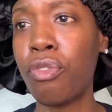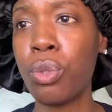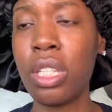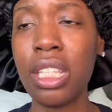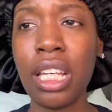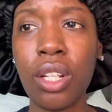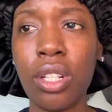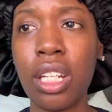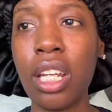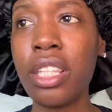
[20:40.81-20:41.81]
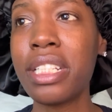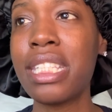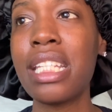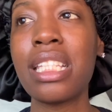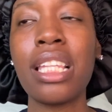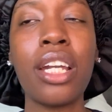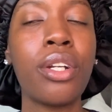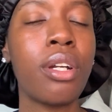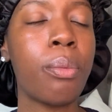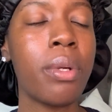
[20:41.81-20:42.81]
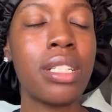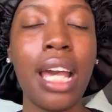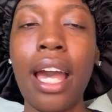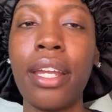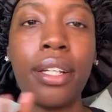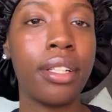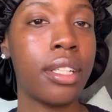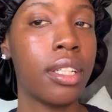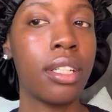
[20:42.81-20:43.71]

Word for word: You did that on another season. Like, girl, we're tired.